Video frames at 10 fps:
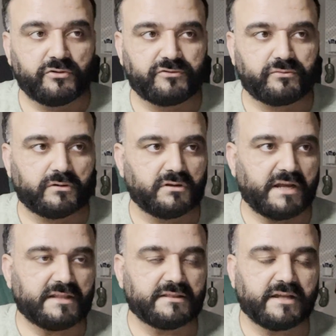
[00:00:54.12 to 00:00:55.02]
usual,
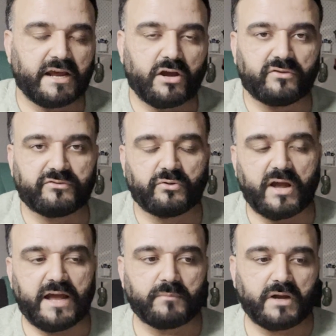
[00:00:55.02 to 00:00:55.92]
and then I also
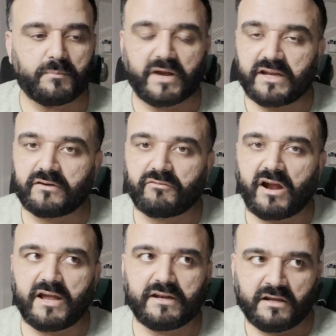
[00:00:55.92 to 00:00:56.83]
had my bike
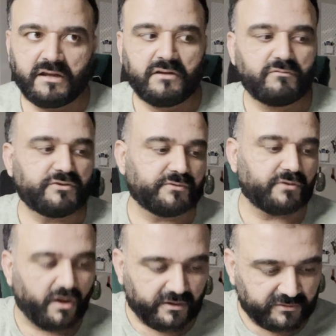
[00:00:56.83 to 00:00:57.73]
ride, which
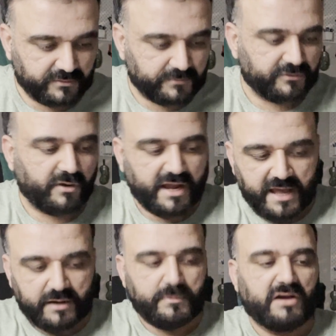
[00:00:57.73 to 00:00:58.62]
was awesome. So I
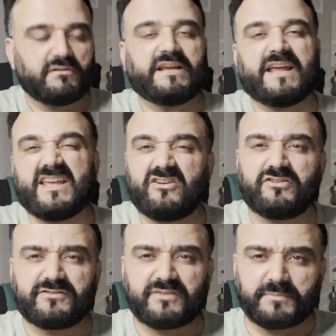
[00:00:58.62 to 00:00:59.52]
had about like
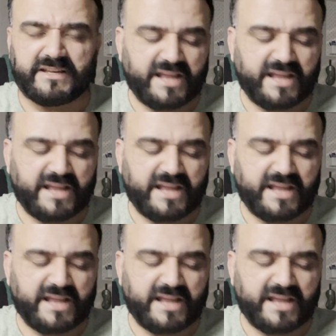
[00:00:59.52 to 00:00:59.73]
800 something